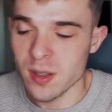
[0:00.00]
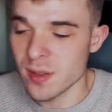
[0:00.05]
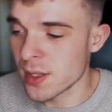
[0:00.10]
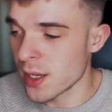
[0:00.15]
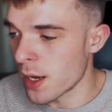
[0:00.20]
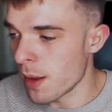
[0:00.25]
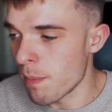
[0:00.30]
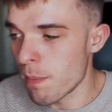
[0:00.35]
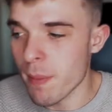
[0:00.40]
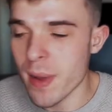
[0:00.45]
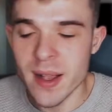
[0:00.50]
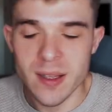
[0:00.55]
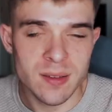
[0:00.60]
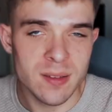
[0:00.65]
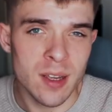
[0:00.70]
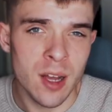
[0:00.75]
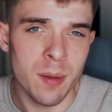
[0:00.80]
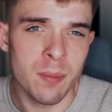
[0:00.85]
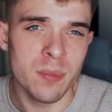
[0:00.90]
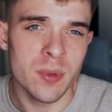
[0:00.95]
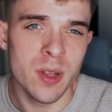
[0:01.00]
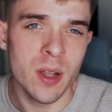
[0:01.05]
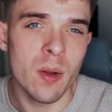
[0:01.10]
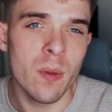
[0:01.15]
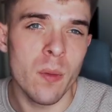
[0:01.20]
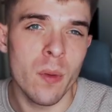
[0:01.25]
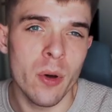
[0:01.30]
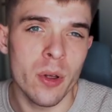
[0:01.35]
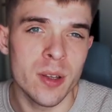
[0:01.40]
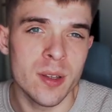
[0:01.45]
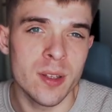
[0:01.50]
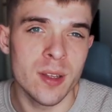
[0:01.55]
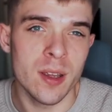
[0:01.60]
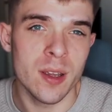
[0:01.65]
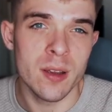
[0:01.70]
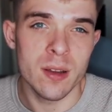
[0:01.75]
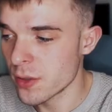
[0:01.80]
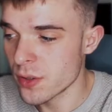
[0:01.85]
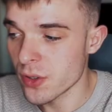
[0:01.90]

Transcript: It's gonna mess up the quality.